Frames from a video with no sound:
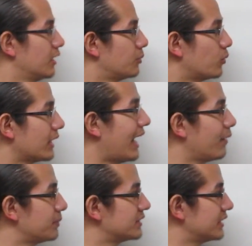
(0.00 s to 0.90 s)
But what
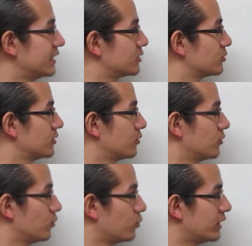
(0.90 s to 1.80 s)
happens is
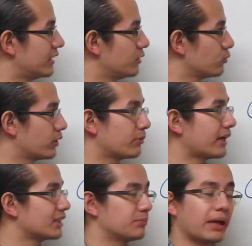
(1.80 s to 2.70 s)
we
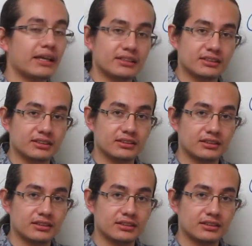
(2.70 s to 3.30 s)
rewrite the base,